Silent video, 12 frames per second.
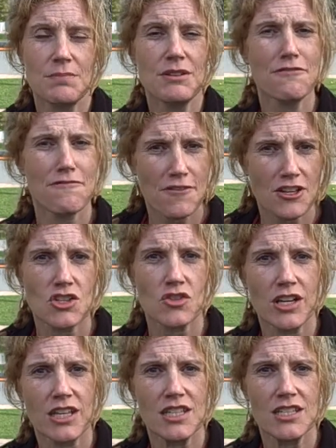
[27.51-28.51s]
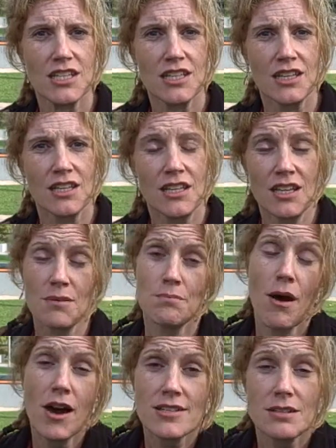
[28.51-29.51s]
a bit frustrated,
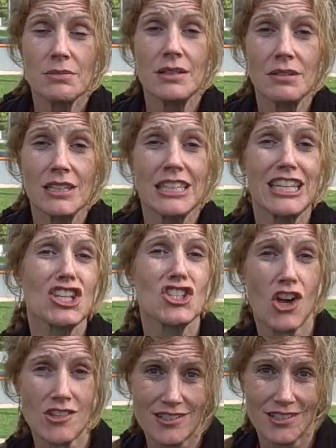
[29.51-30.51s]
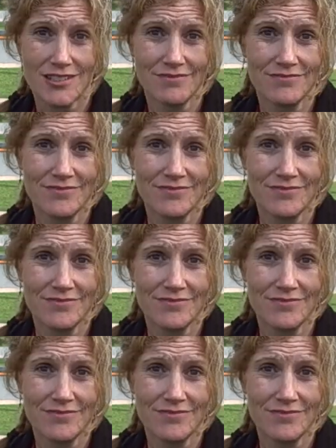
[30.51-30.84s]
possibly really exhausted.